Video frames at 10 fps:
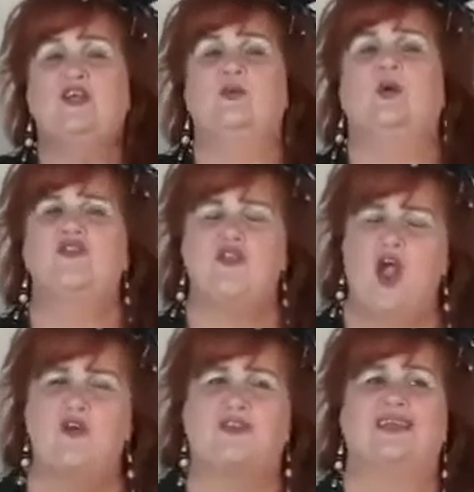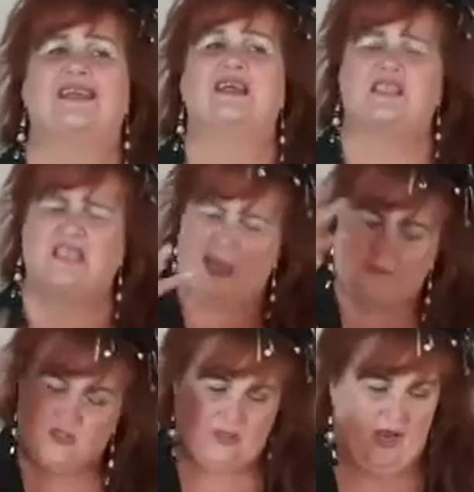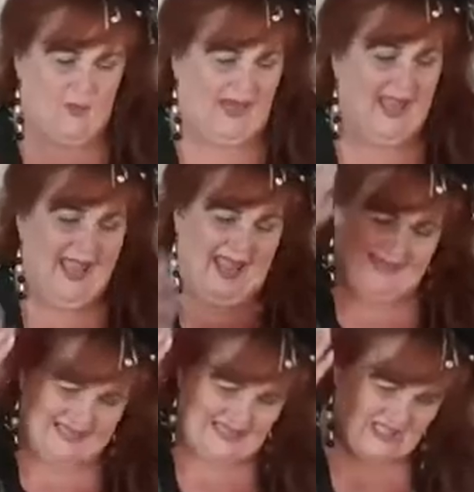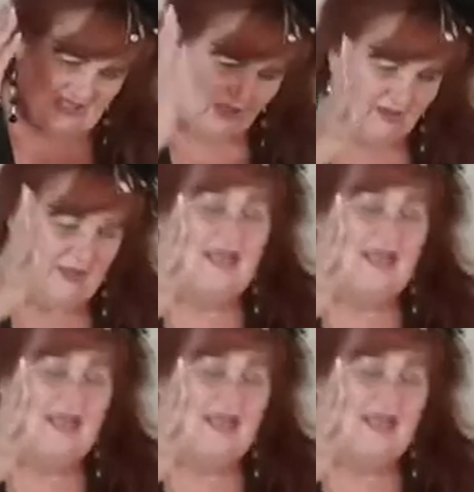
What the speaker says: you will know that he has kept you going and he's still